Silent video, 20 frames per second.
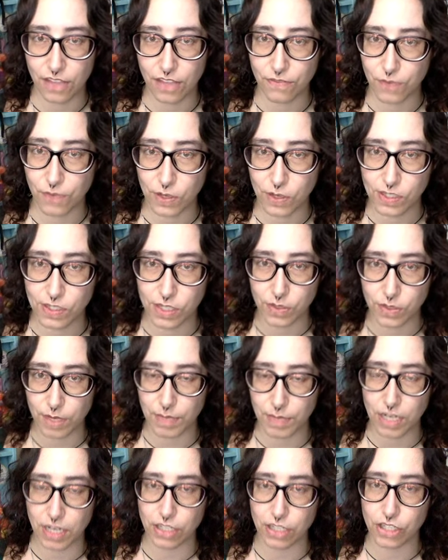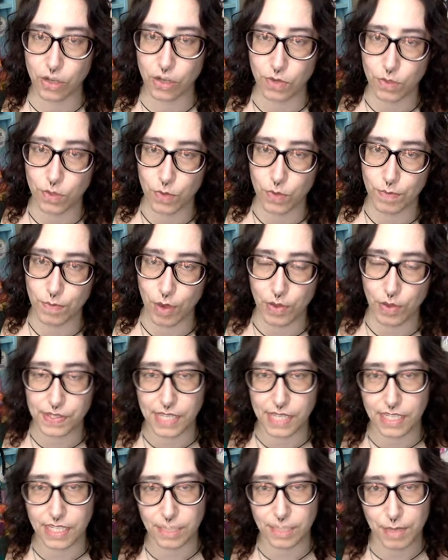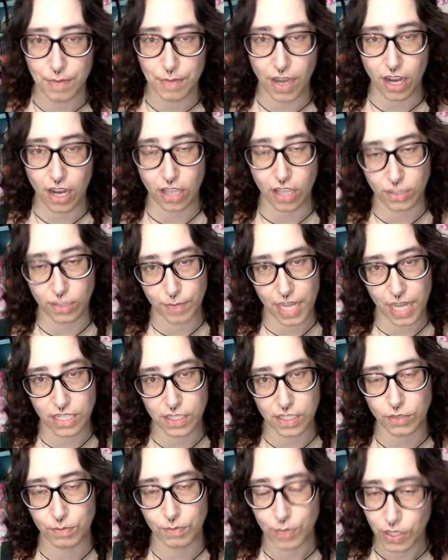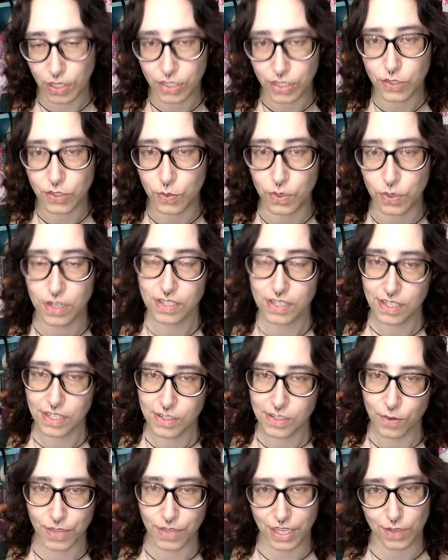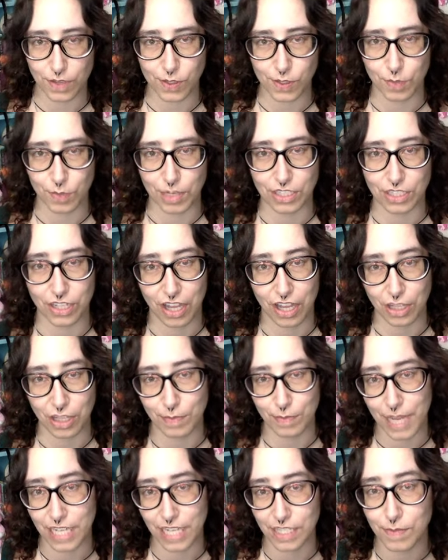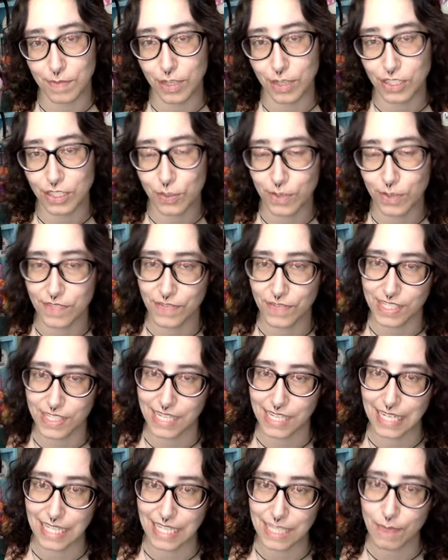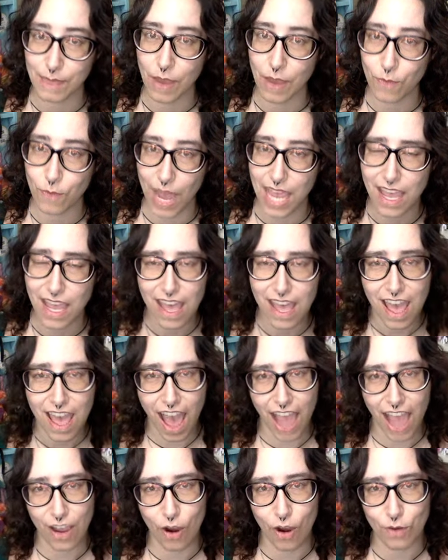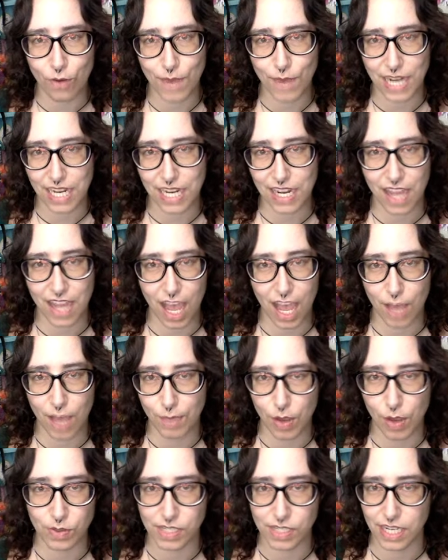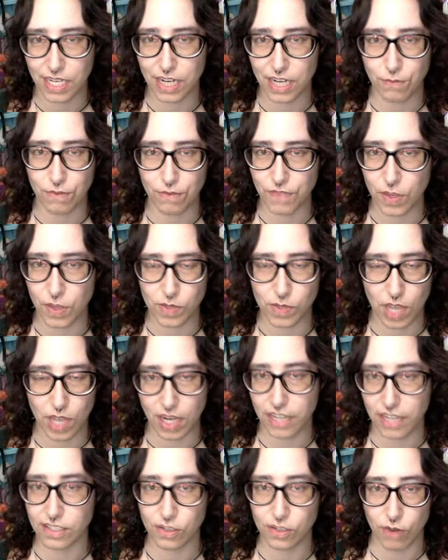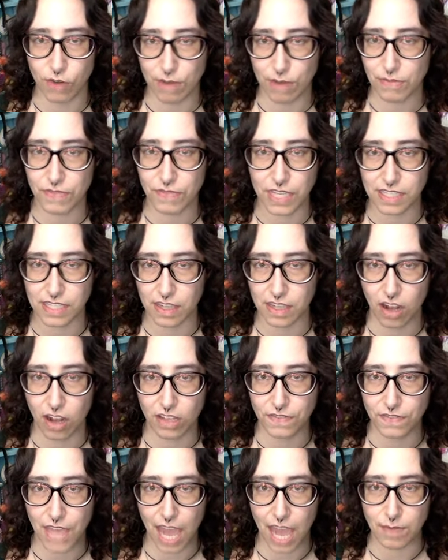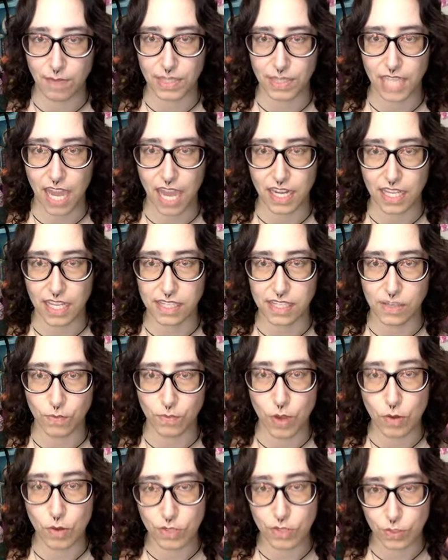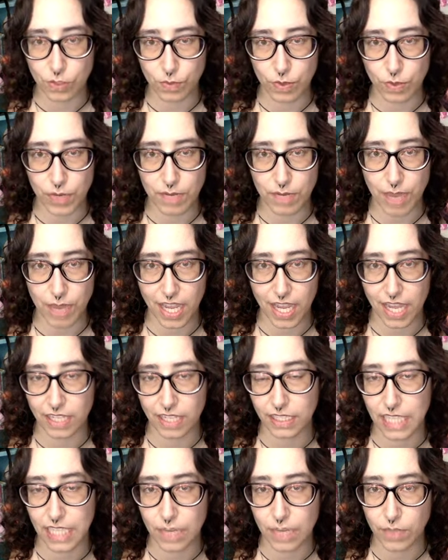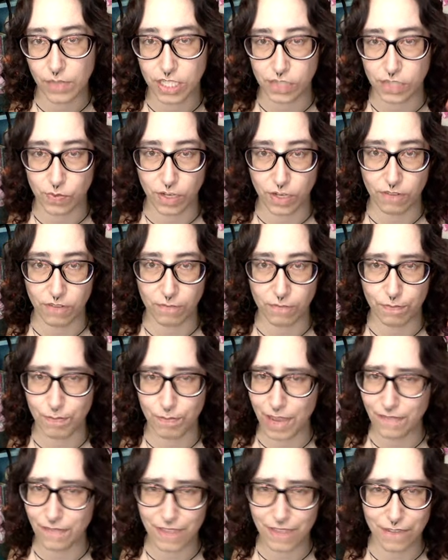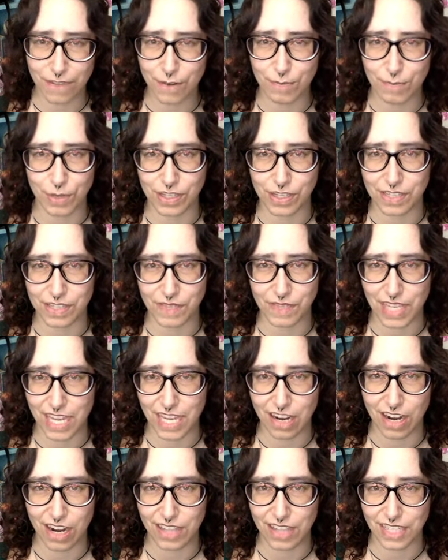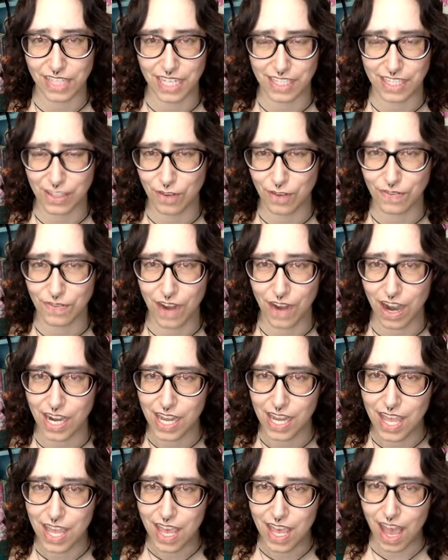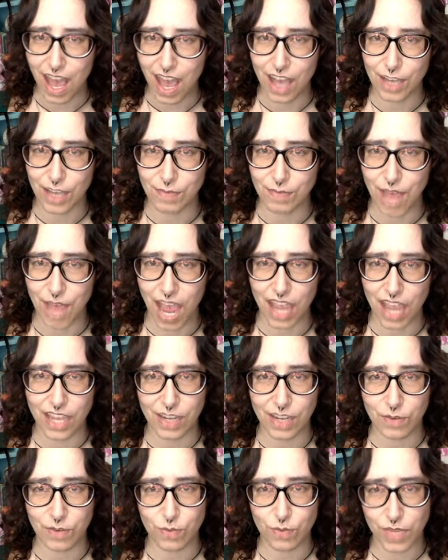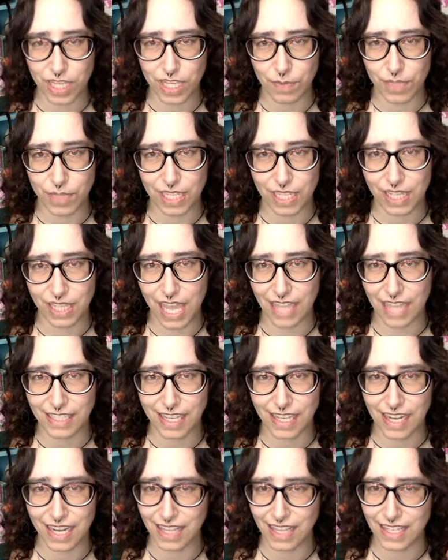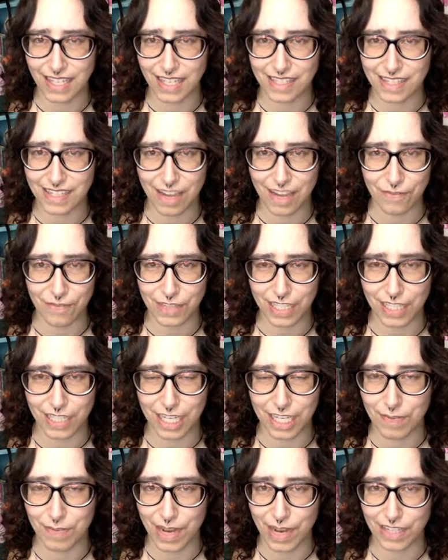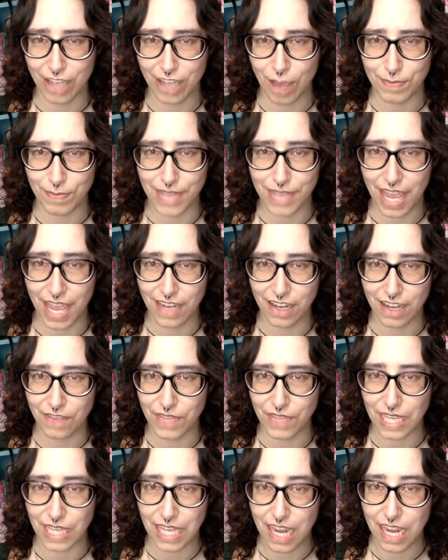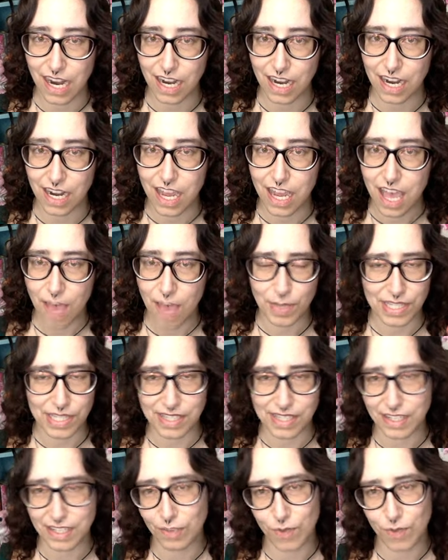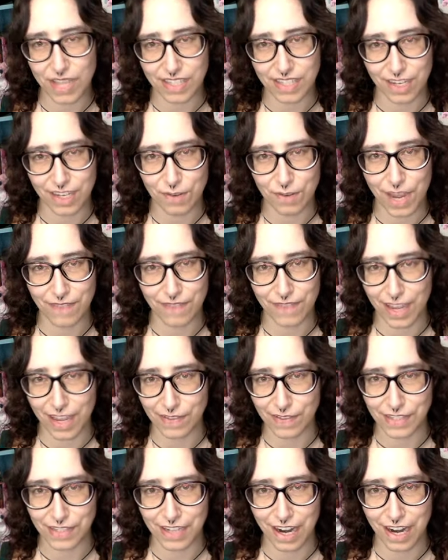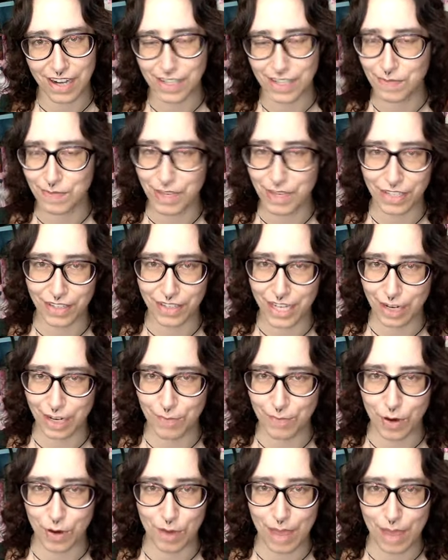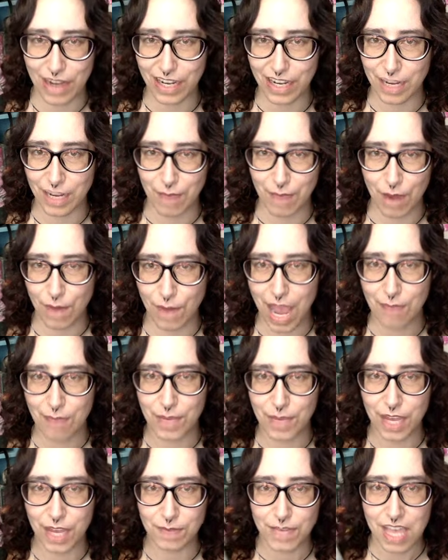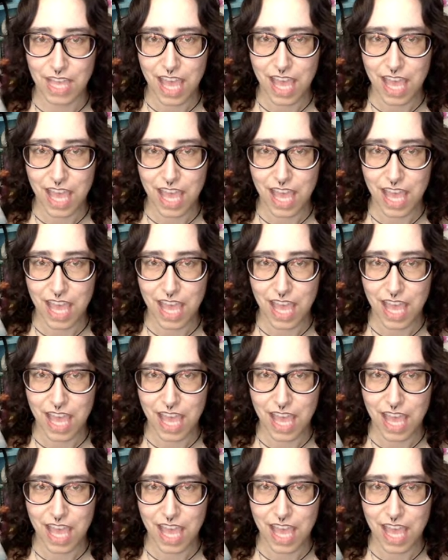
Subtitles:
The first two that I'm going to show you were both sent to me by Colored Pages Book Tours, so thank you so much to Colored Pages Book Tours for sending these my way. I already posted reviews on Instagram of these and all of that, but that is Road to Ruin by Hannah Lee, which is one of my favorite books of the year, I think, so far. I really, really liked it. I think it's definitely in my top 10 of the year, but still wasn't quite 5 stars, but you'll hear more about it in my wrap-up.